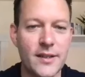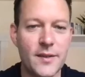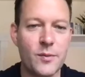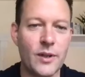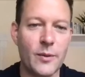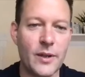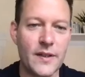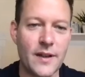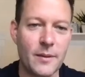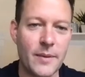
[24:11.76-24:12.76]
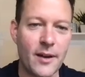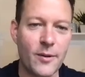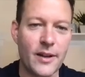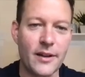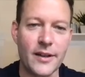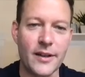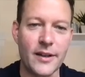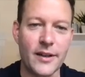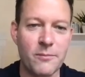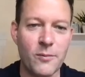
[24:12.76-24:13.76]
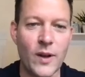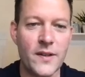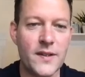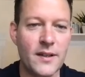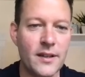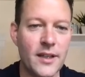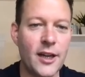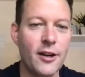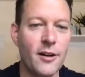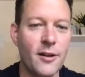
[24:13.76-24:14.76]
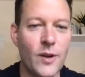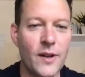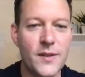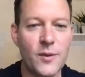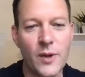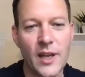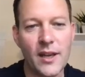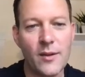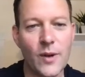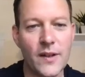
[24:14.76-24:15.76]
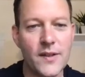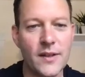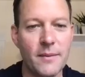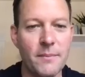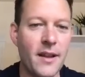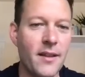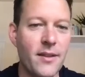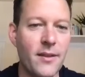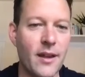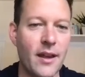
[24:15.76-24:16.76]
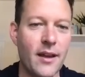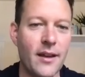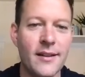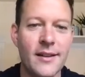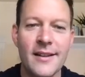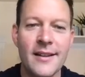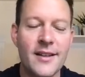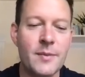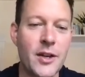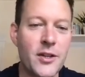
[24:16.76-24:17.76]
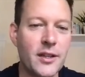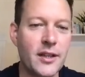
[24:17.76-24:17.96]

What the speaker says: is really what it's all about, whether it's once in a year, once a week, once a month, special.